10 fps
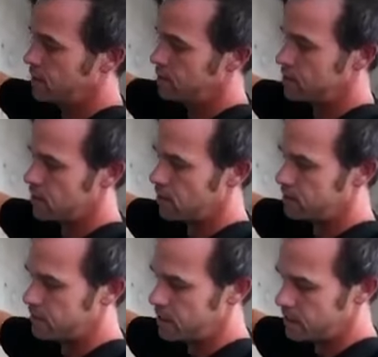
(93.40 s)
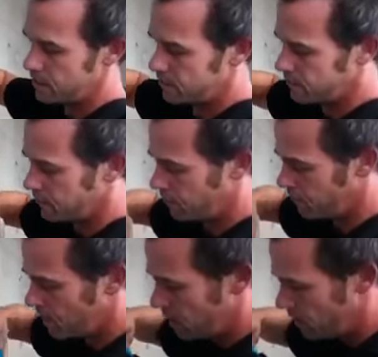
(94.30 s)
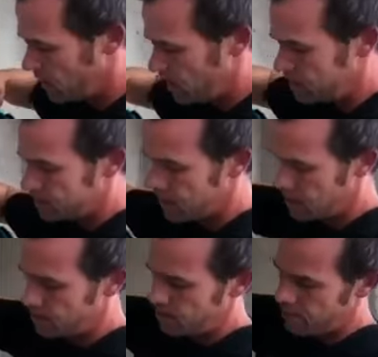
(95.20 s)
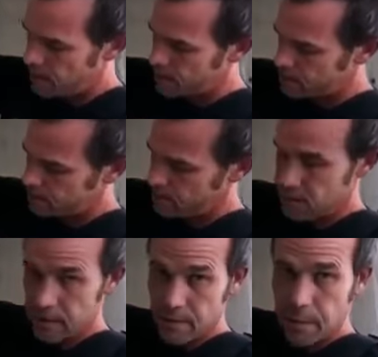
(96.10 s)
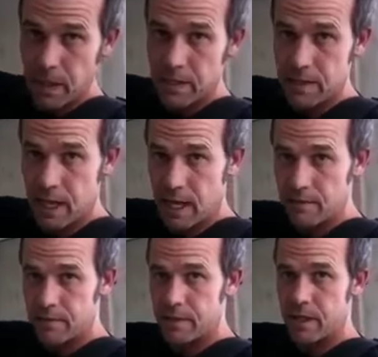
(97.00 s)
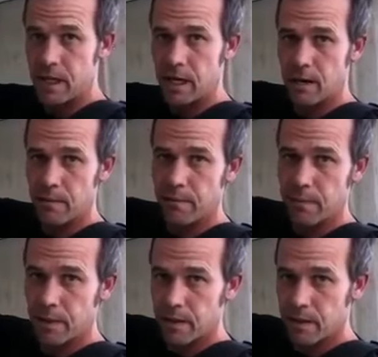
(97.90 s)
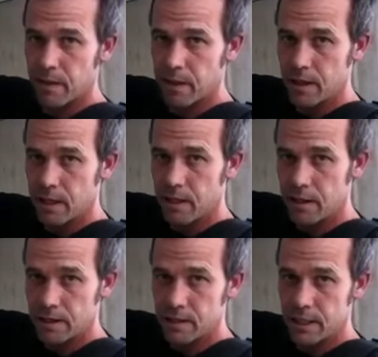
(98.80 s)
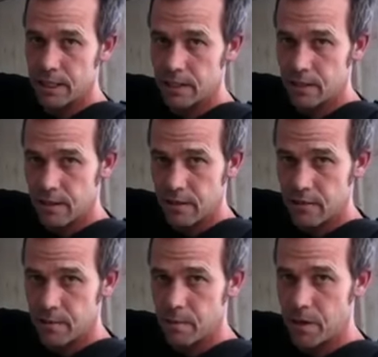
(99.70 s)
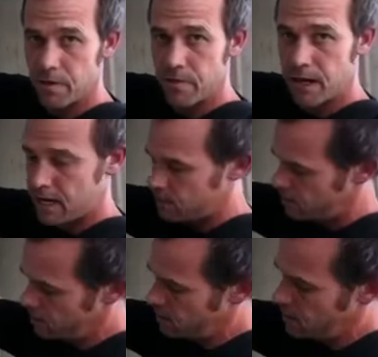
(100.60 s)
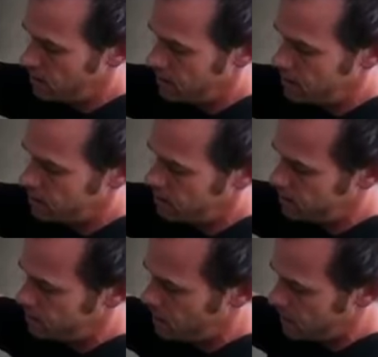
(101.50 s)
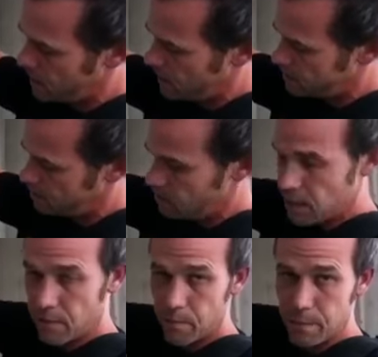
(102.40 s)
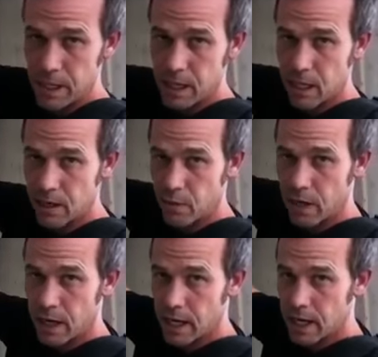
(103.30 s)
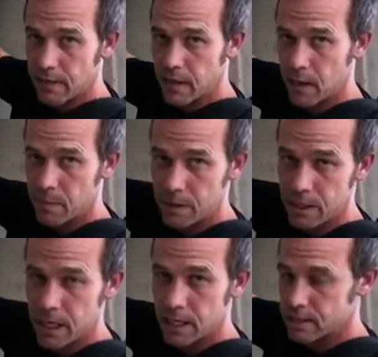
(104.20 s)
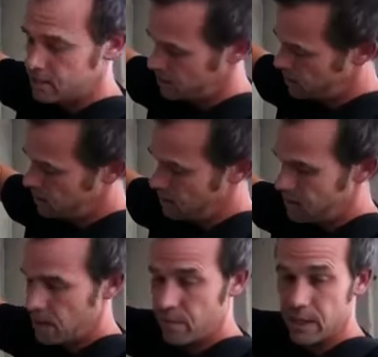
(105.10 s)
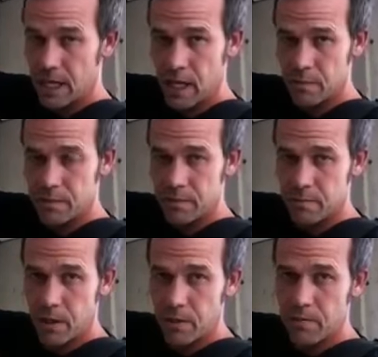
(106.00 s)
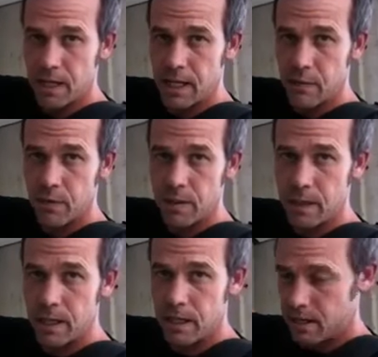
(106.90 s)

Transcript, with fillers: sculpting the inside of the vest to have, um, you can see here from the profile, that this, this jacket has a, a big cutaway in the upper chest. That really helps both men and women.